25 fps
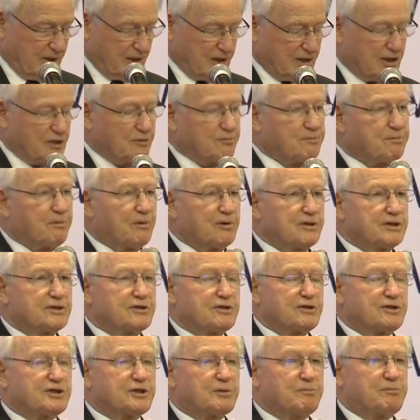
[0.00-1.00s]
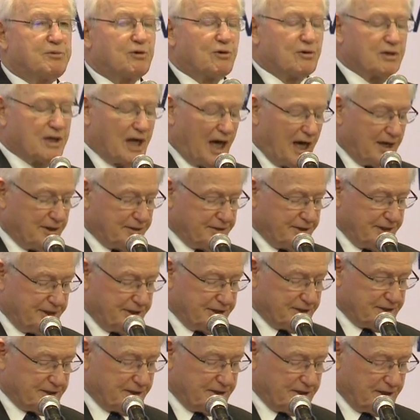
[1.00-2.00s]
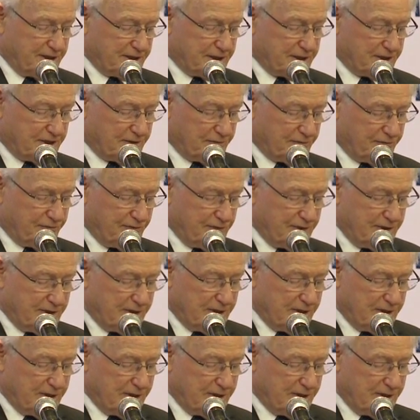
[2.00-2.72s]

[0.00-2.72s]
To support ASEAN's initiative